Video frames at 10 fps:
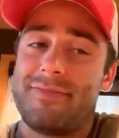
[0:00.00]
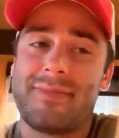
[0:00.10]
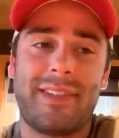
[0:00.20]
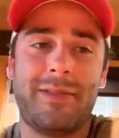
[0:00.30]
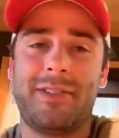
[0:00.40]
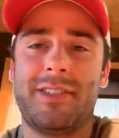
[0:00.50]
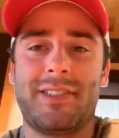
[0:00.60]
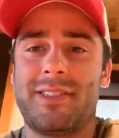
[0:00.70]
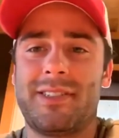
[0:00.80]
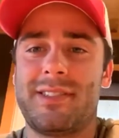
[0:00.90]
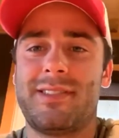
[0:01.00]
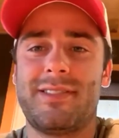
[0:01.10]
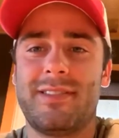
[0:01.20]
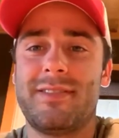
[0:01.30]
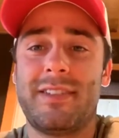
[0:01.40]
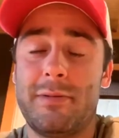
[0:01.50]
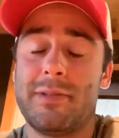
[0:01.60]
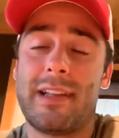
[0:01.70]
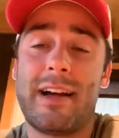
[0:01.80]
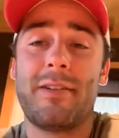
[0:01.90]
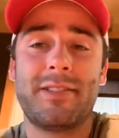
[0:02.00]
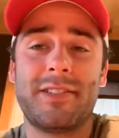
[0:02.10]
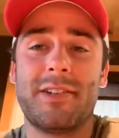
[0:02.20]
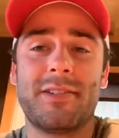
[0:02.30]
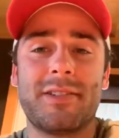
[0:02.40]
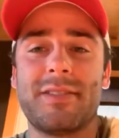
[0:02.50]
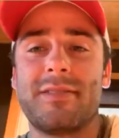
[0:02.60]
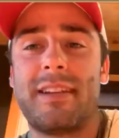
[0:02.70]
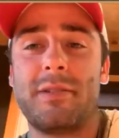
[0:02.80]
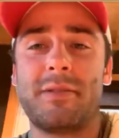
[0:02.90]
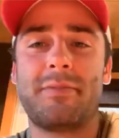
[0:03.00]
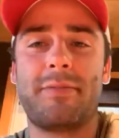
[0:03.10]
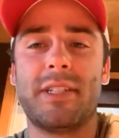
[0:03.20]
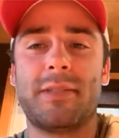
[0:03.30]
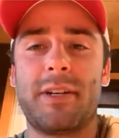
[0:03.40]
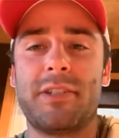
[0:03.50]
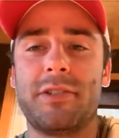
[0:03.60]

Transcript: it was loud, so that was pretty special.